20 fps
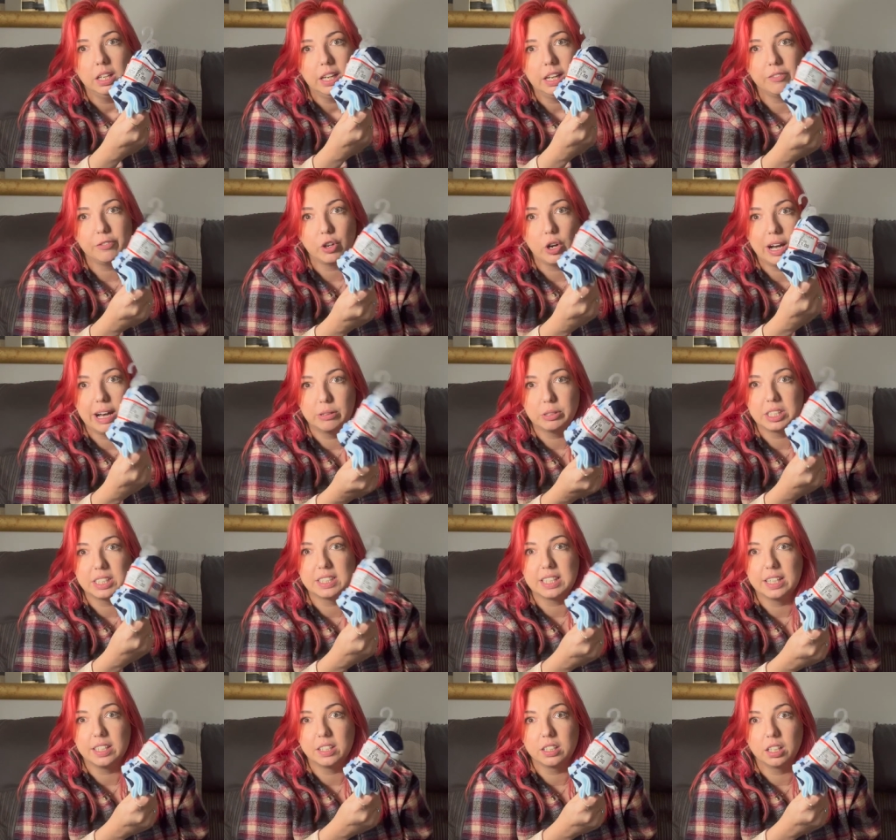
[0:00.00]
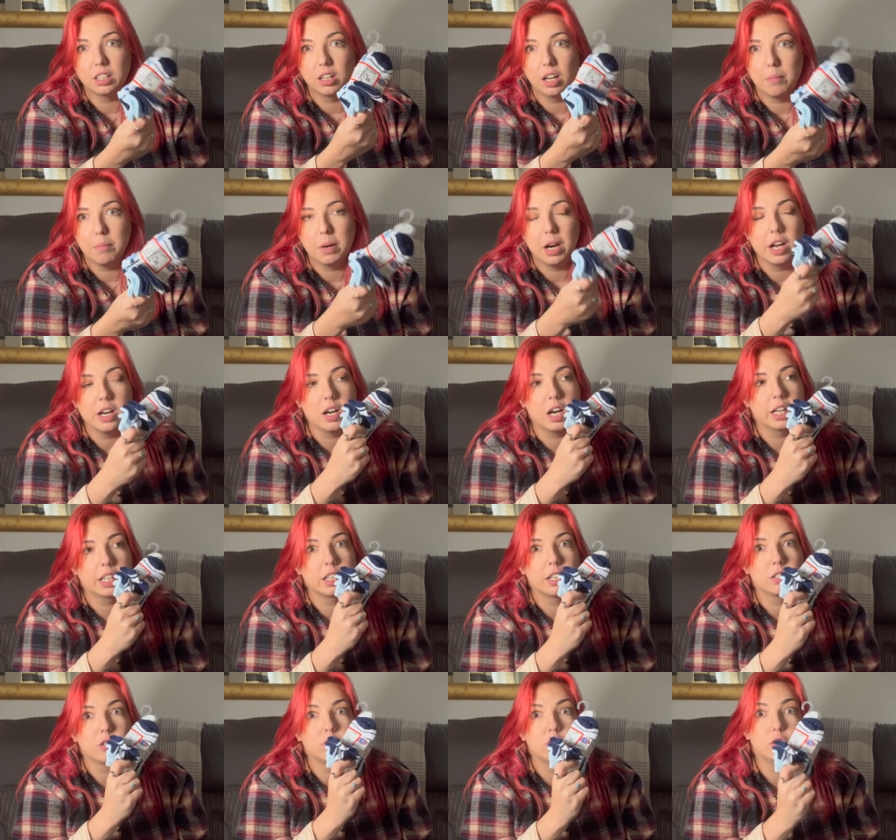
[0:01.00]
If your house is anything like mine, I
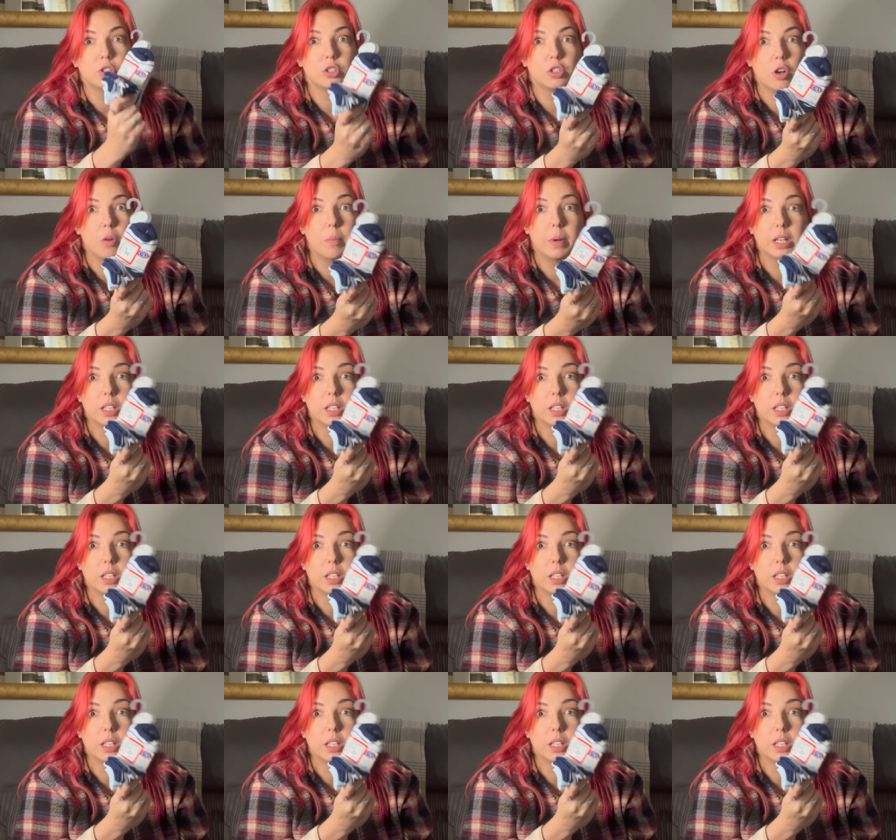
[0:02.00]
get through so